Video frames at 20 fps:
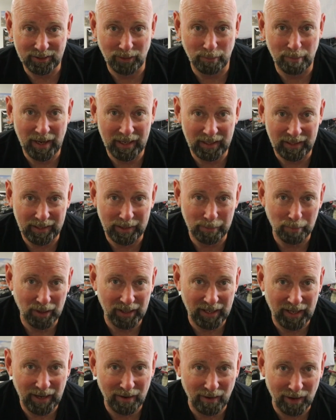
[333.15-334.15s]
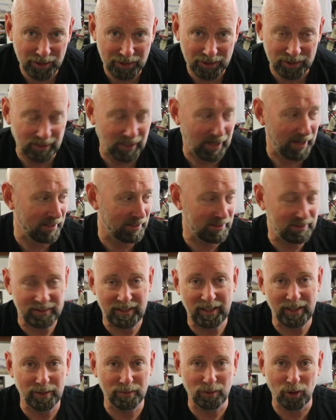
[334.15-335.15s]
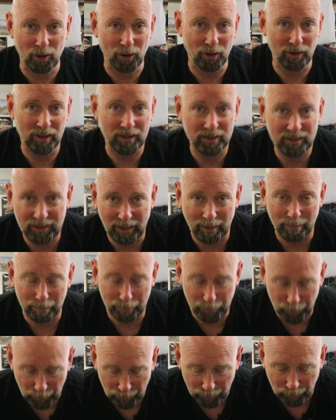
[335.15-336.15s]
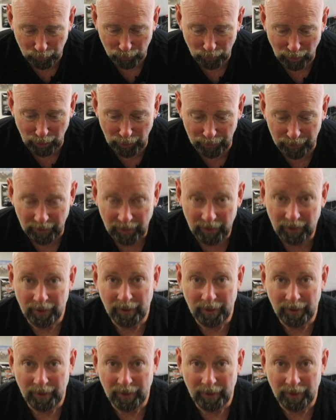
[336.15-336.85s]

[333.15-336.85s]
so I've made it in my garage today instead of on some beautiful road.